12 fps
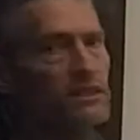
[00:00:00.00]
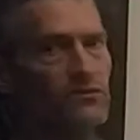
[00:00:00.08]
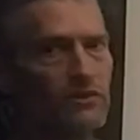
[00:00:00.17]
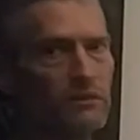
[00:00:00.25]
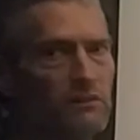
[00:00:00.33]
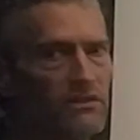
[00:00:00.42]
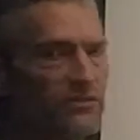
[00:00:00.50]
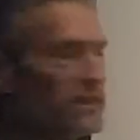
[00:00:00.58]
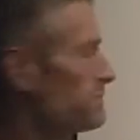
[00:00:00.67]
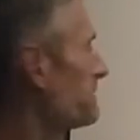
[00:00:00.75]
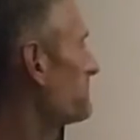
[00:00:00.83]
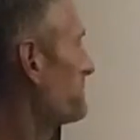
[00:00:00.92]
it's from the
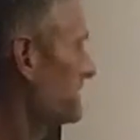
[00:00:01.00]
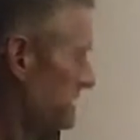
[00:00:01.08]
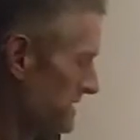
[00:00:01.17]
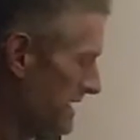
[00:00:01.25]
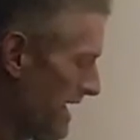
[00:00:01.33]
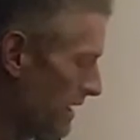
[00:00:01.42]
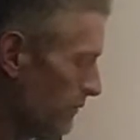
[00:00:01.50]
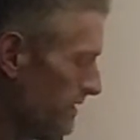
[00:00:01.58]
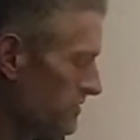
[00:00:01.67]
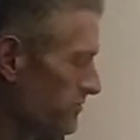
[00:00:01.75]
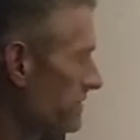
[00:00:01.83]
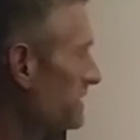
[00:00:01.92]
filament, but it's not.
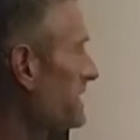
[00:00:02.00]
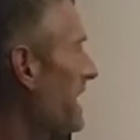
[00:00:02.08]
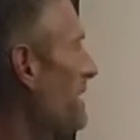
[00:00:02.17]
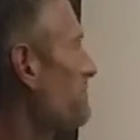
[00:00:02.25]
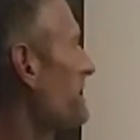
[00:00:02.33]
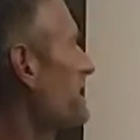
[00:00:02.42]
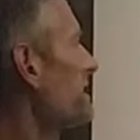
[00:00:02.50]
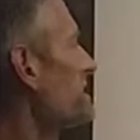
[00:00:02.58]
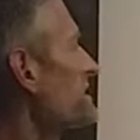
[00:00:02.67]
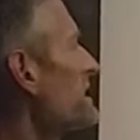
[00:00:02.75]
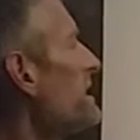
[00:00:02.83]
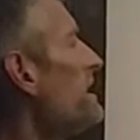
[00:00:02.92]
What's really happening
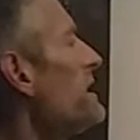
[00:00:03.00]
is